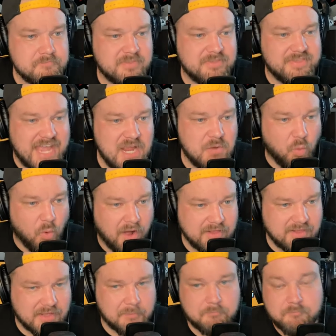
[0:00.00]
They want
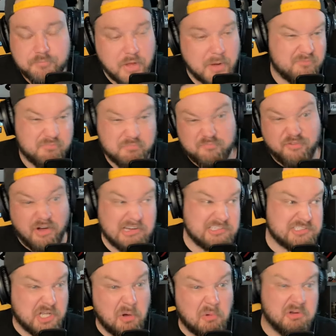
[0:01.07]
the
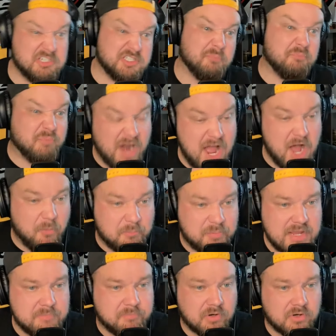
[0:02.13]
funds going to brown
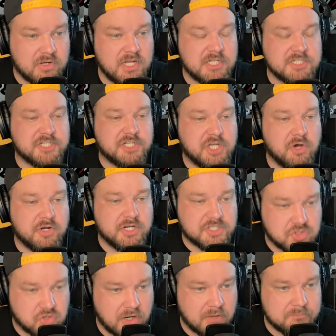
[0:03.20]
people to go to
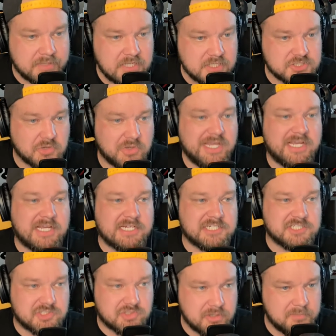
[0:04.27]
Trump so he can
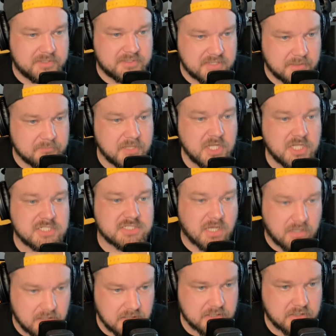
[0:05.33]
distribute them to
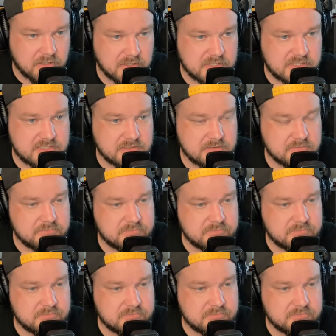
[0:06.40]
oligarchs.